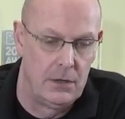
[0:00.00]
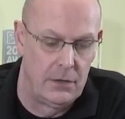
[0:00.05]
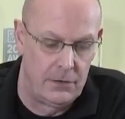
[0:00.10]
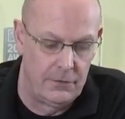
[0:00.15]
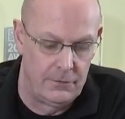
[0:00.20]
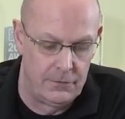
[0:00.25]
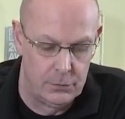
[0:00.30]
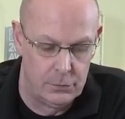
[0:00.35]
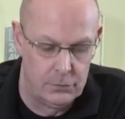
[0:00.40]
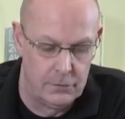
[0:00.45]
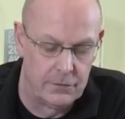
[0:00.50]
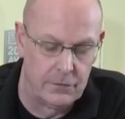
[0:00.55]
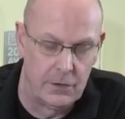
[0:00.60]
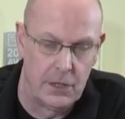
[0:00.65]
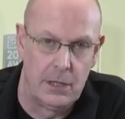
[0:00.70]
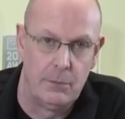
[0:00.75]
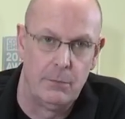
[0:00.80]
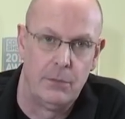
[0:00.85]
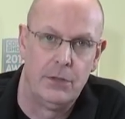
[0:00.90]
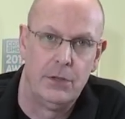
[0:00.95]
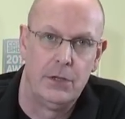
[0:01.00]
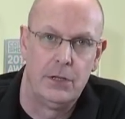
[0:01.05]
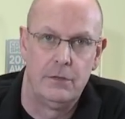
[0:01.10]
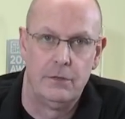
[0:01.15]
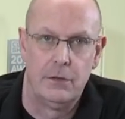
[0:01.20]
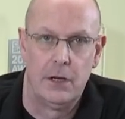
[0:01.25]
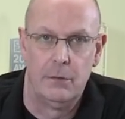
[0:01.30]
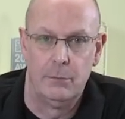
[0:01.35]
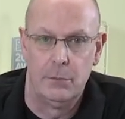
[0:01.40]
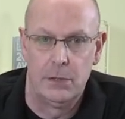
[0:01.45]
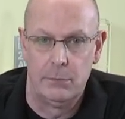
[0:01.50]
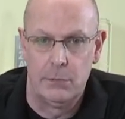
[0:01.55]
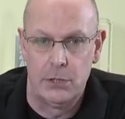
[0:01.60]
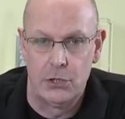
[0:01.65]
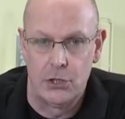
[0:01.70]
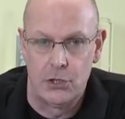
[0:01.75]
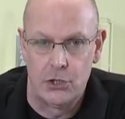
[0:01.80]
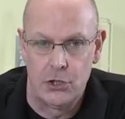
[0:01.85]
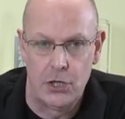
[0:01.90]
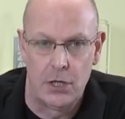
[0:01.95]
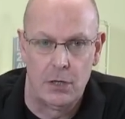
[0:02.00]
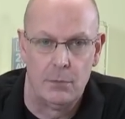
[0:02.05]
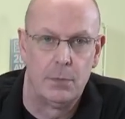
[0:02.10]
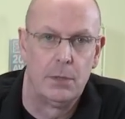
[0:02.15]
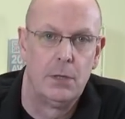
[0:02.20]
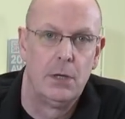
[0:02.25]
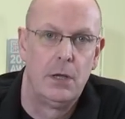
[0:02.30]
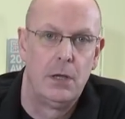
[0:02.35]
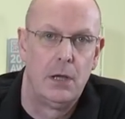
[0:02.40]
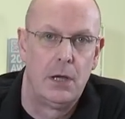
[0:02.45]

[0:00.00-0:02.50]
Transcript: full-frame 35mm chip,